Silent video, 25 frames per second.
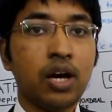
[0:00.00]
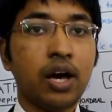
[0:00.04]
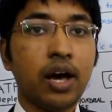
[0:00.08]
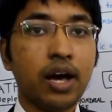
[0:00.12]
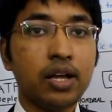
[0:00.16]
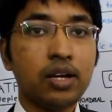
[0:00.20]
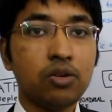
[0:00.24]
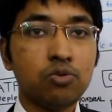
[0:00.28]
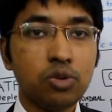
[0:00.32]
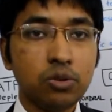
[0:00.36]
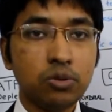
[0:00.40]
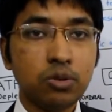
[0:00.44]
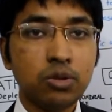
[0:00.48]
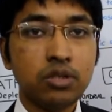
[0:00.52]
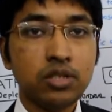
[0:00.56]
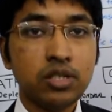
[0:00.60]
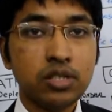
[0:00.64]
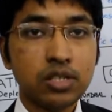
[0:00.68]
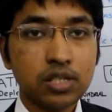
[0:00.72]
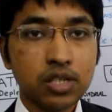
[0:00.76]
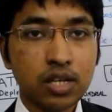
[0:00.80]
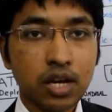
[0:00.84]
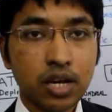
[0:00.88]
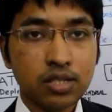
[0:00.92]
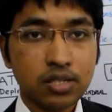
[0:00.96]
and we will
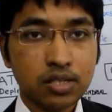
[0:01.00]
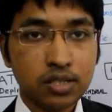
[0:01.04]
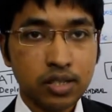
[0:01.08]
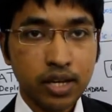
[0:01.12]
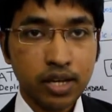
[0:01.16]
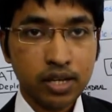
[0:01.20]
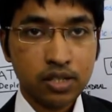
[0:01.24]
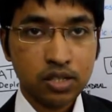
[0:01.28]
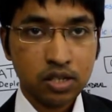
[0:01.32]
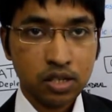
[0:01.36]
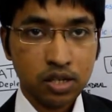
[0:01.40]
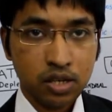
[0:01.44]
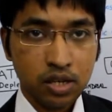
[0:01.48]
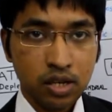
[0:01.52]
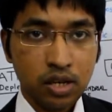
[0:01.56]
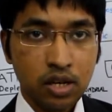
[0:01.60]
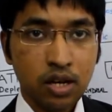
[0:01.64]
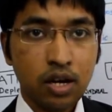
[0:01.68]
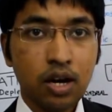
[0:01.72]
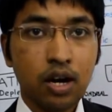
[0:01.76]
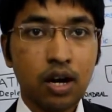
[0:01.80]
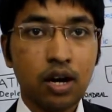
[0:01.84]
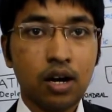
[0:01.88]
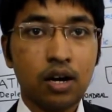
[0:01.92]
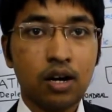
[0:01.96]
discuss that
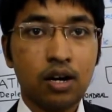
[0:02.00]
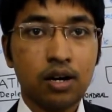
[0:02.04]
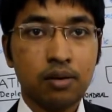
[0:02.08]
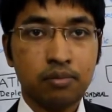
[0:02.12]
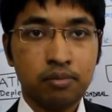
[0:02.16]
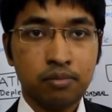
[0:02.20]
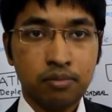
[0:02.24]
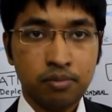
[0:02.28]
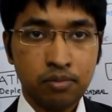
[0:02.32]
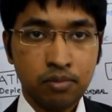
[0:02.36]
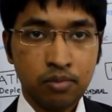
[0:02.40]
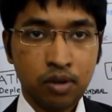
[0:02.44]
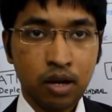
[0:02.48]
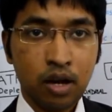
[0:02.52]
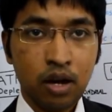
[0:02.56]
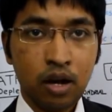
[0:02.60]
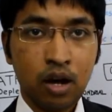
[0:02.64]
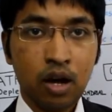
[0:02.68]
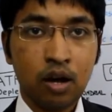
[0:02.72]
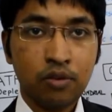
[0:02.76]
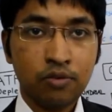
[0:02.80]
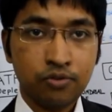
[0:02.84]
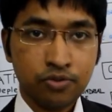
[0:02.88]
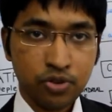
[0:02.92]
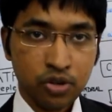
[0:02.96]

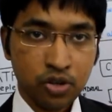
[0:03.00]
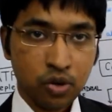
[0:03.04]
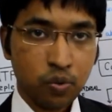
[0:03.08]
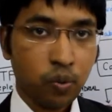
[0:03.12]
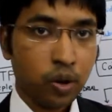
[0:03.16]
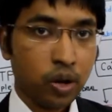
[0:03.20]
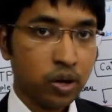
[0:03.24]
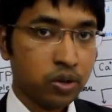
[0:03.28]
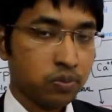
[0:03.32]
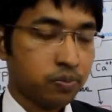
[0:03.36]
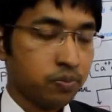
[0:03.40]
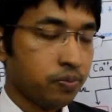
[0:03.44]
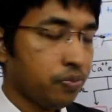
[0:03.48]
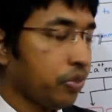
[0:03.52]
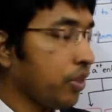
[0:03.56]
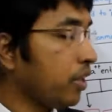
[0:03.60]
after a while.